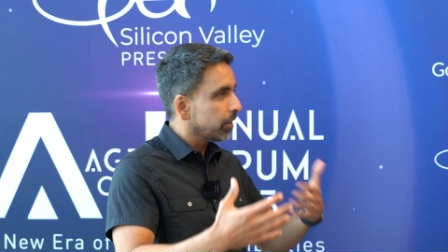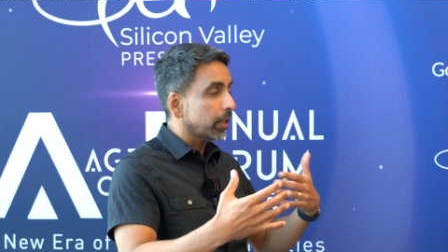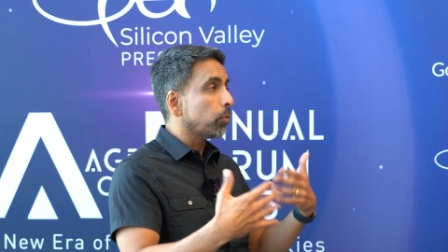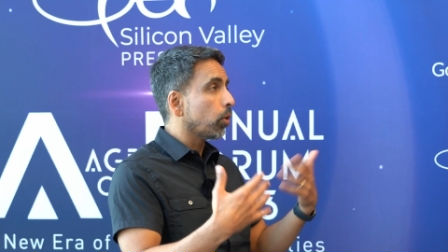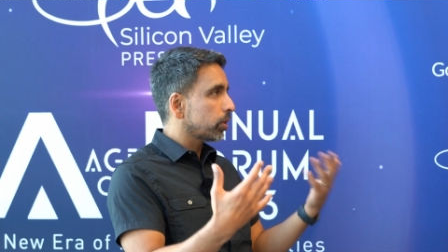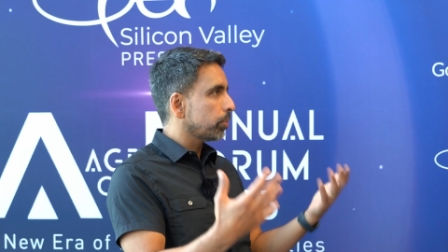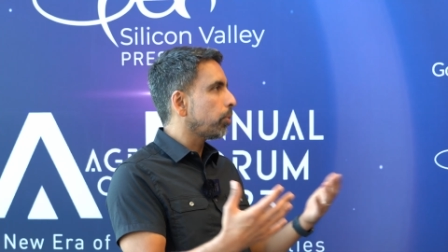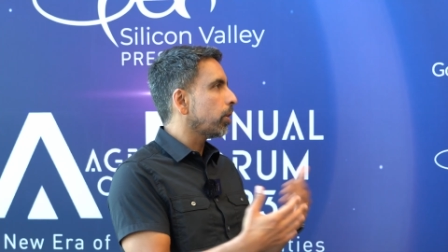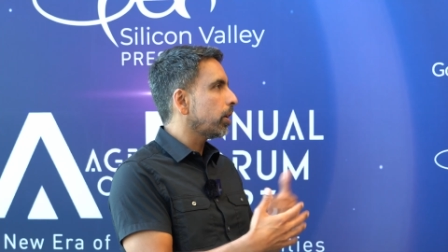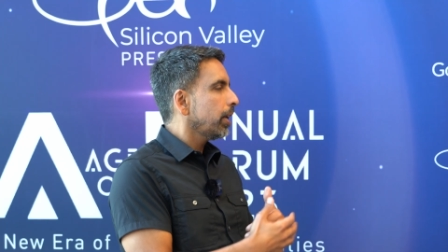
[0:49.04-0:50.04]
they'll get more
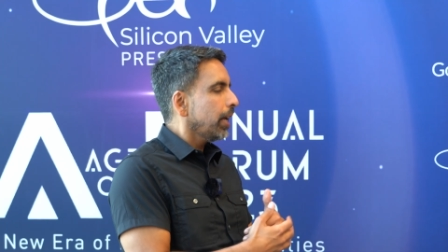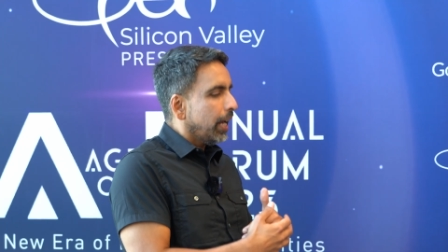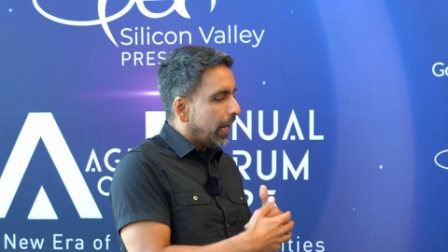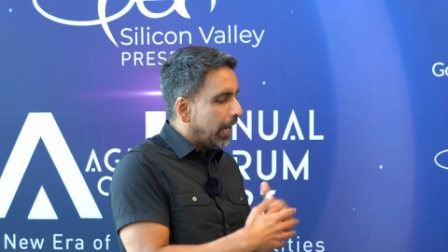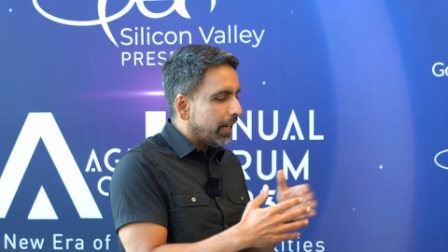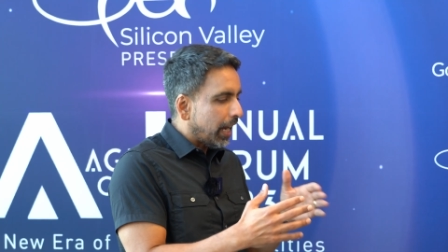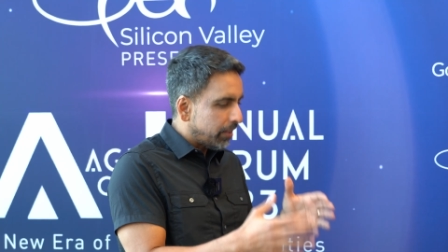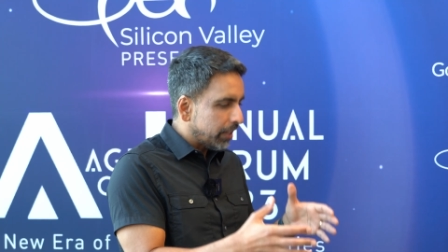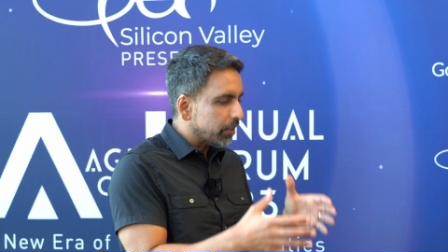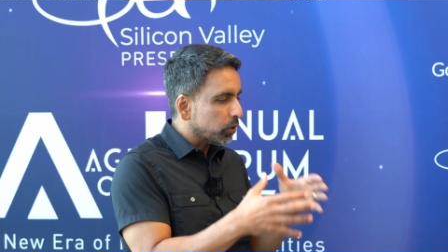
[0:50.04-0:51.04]
support. And I
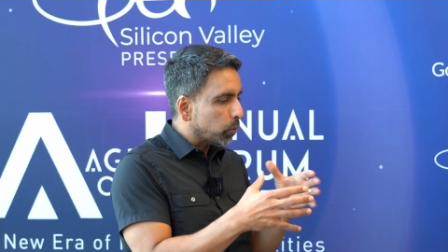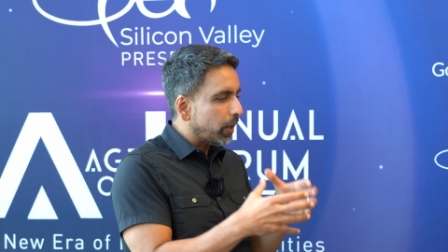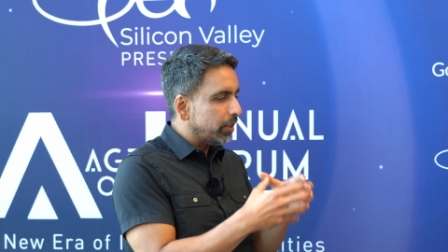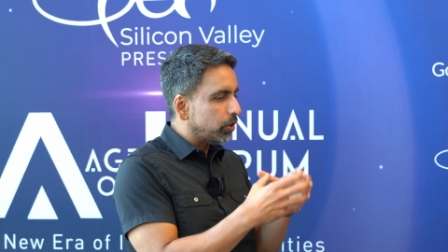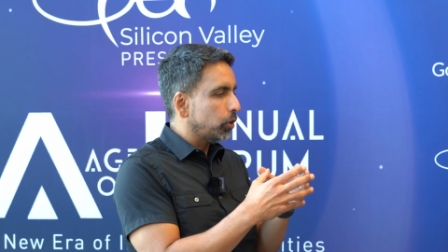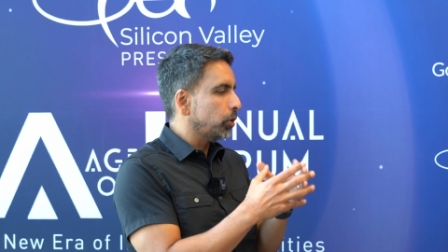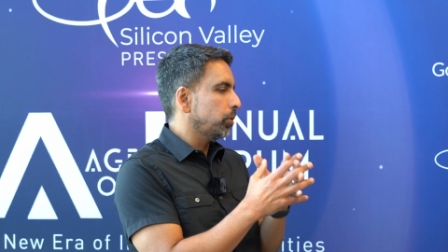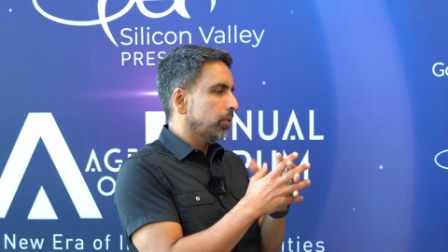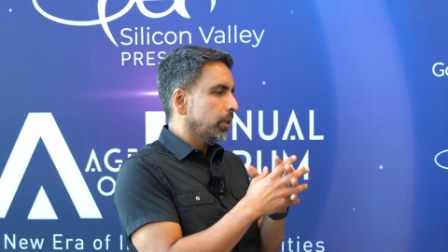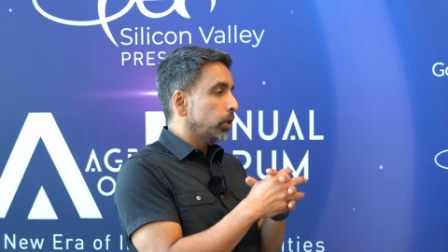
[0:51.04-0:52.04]
think there's ways
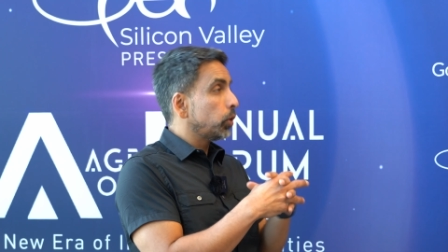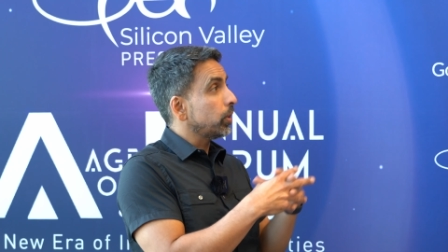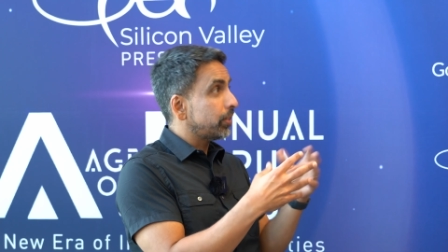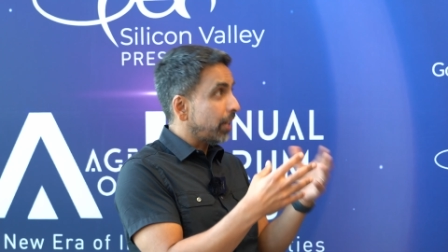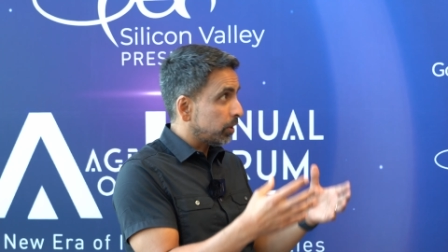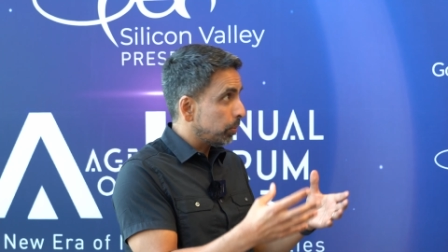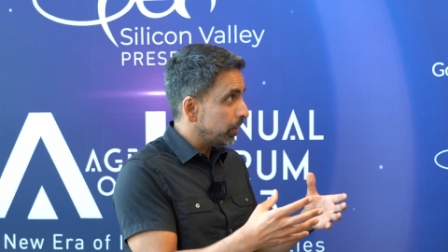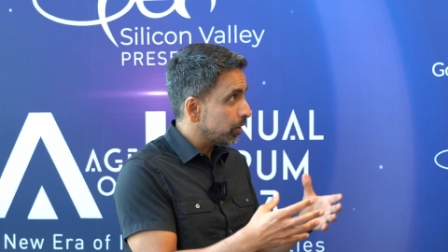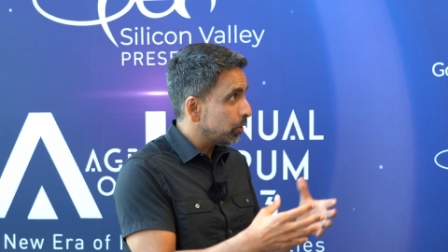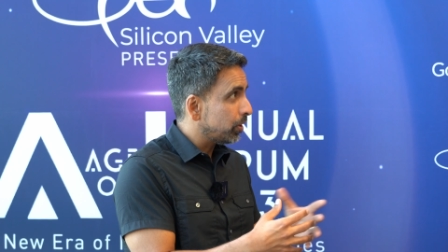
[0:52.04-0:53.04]
to do
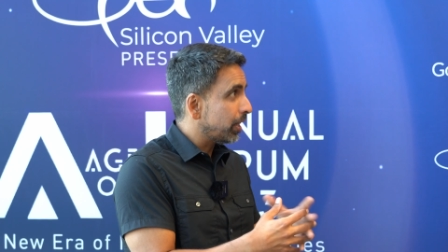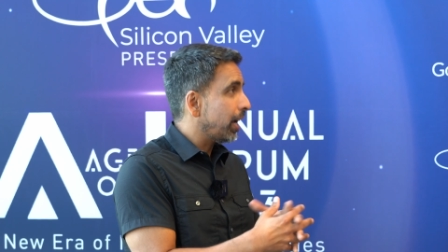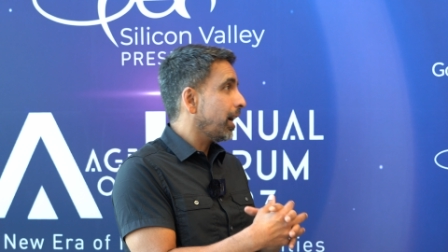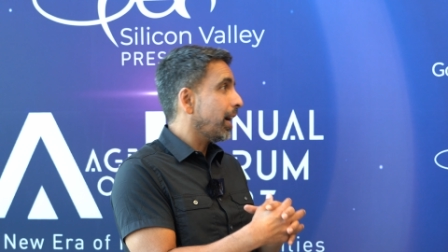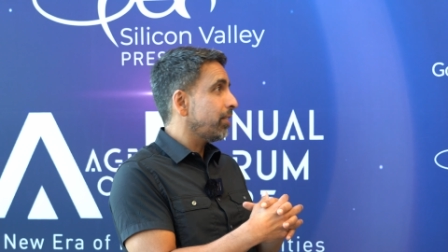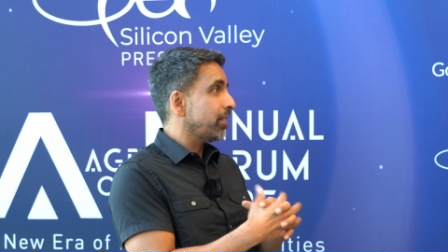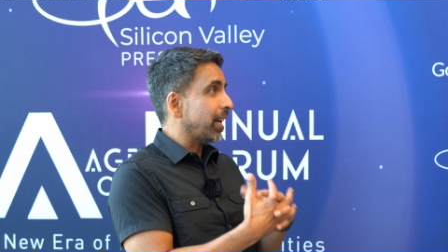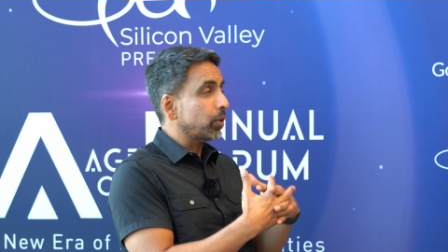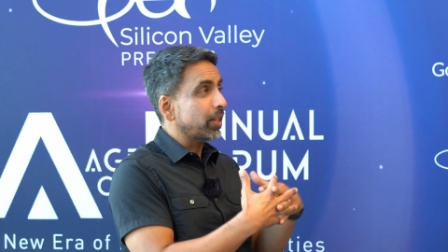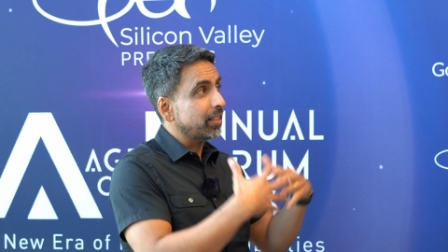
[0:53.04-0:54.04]
assessment using AI that
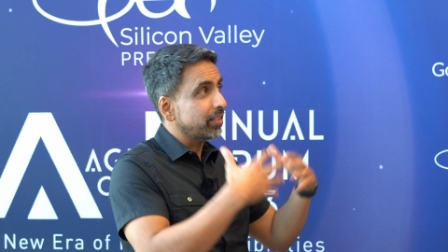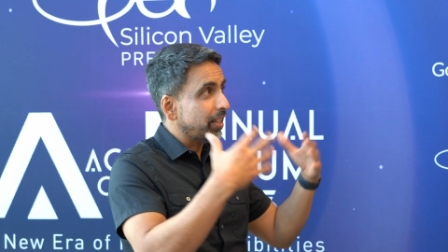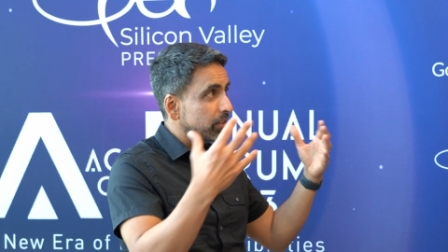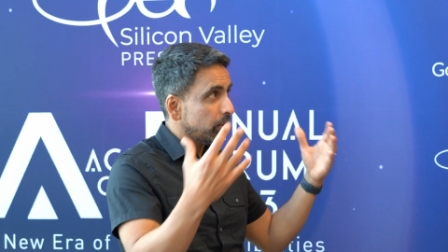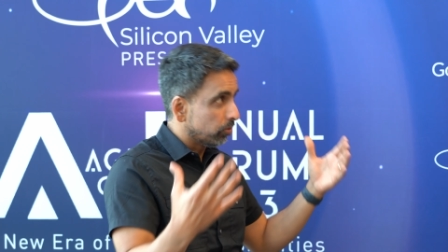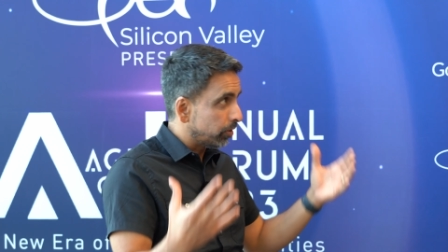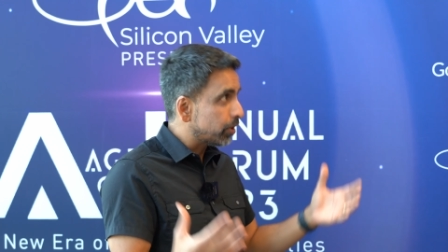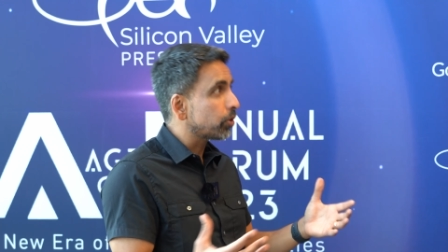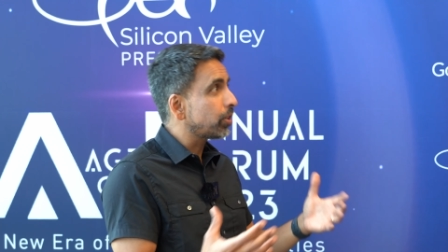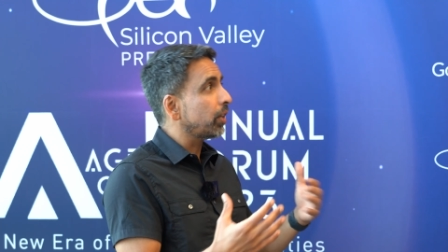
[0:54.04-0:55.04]
actually can assess a
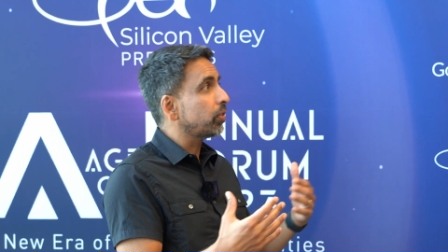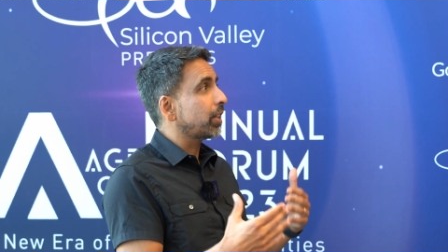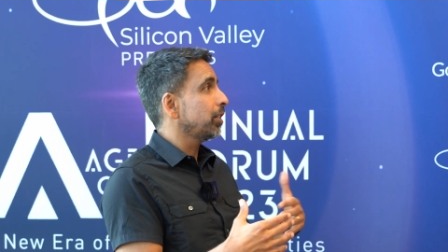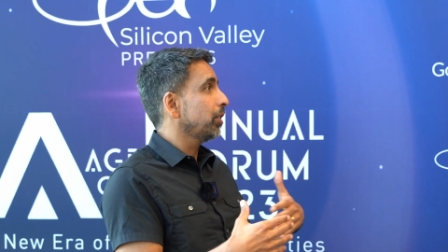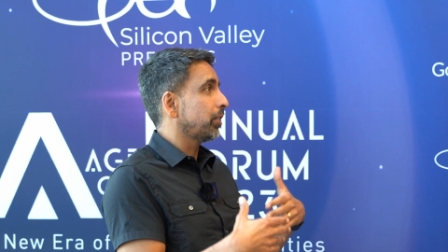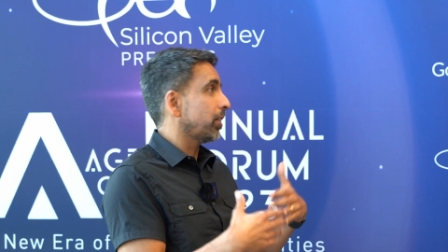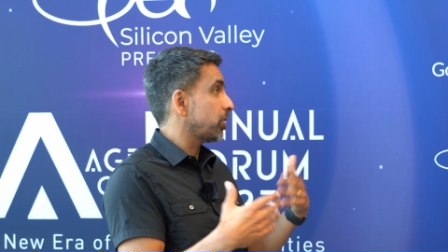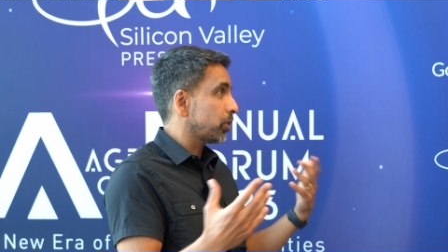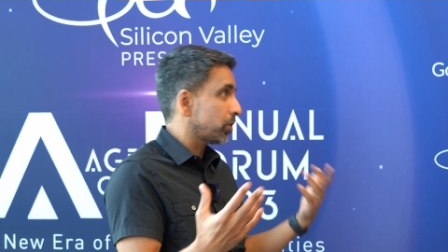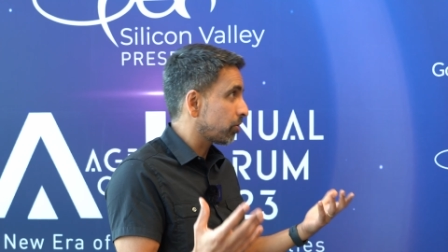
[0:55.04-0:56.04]
richer set of skills than
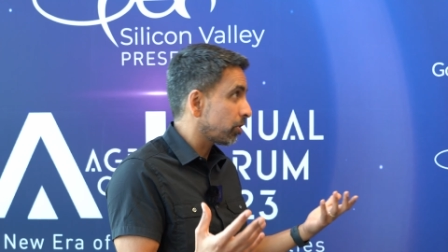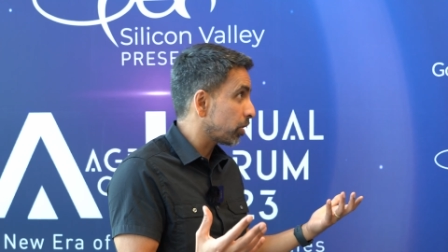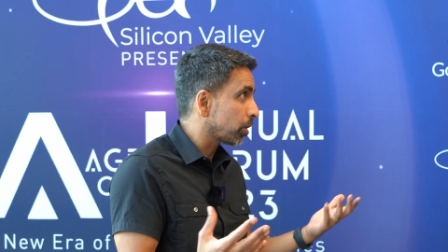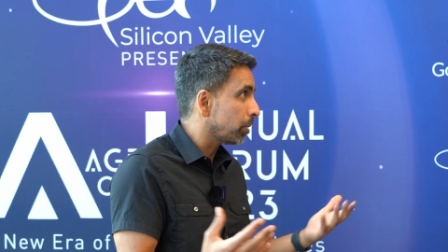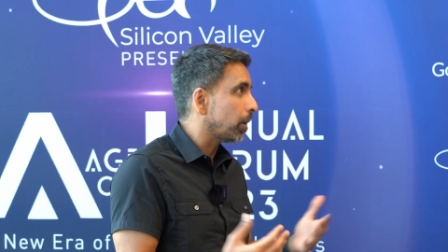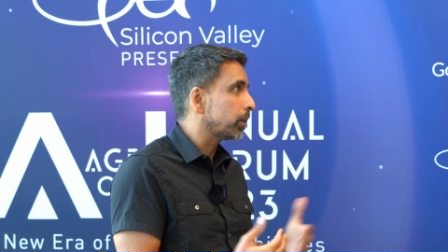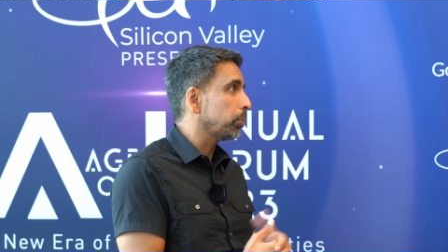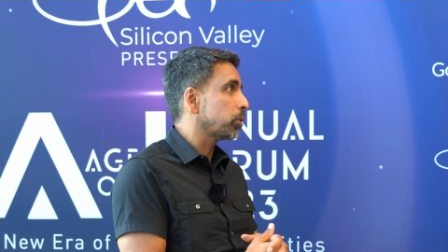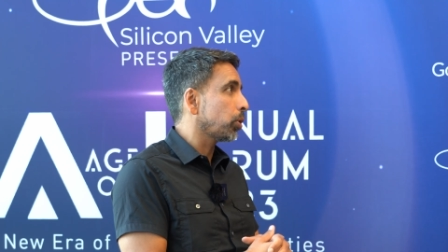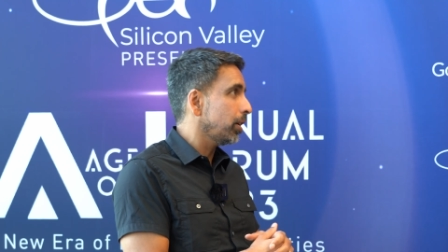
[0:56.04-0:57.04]
just traditional
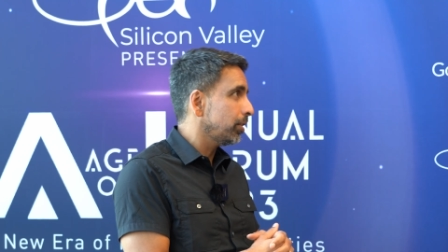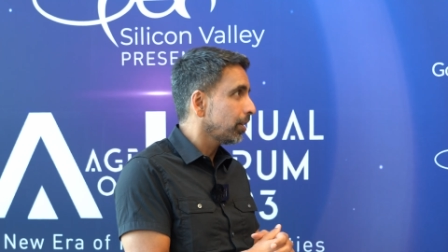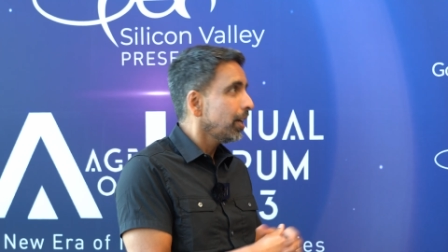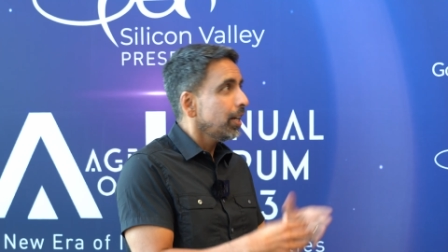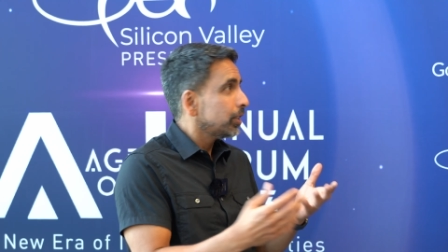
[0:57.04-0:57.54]
multiple choice.